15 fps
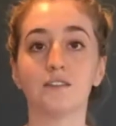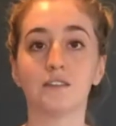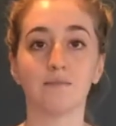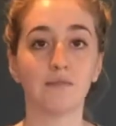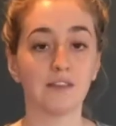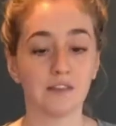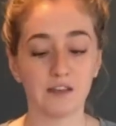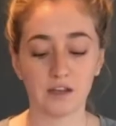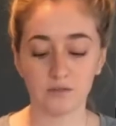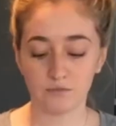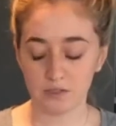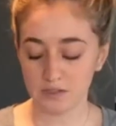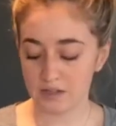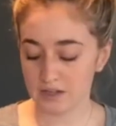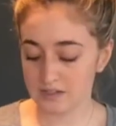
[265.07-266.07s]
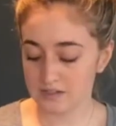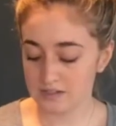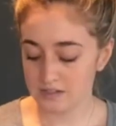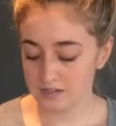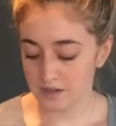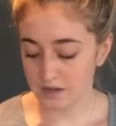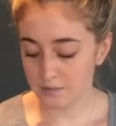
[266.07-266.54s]
Something that I
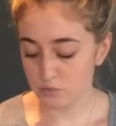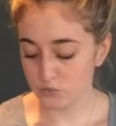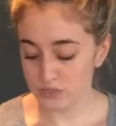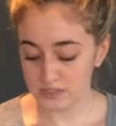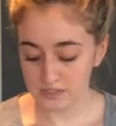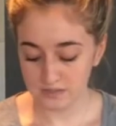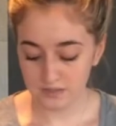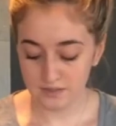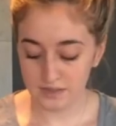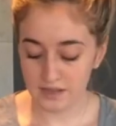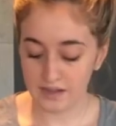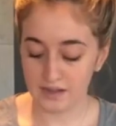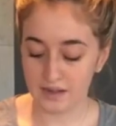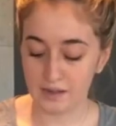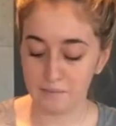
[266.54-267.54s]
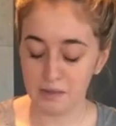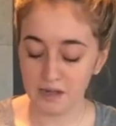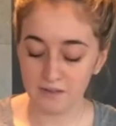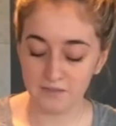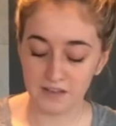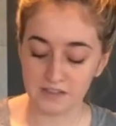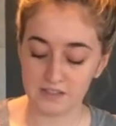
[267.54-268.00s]
realized recently that I
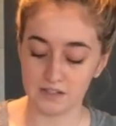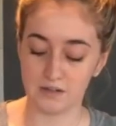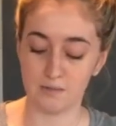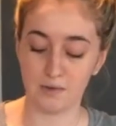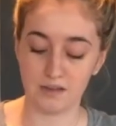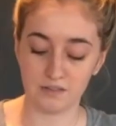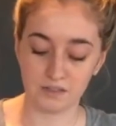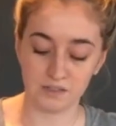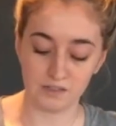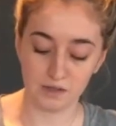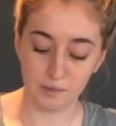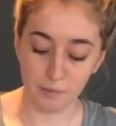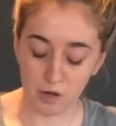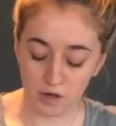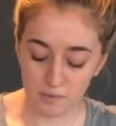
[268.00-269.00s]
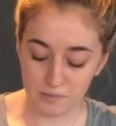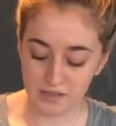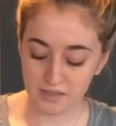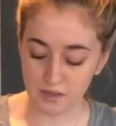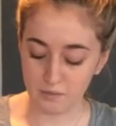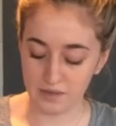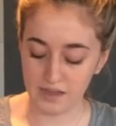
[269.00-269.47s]
manifested about this apartment
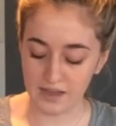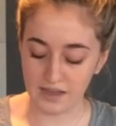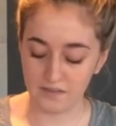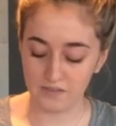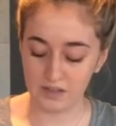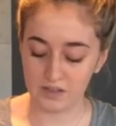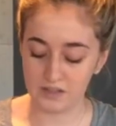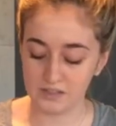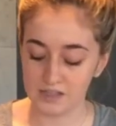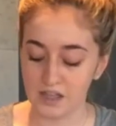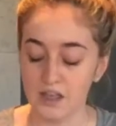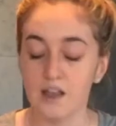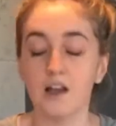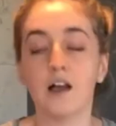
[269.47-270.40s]
that we have is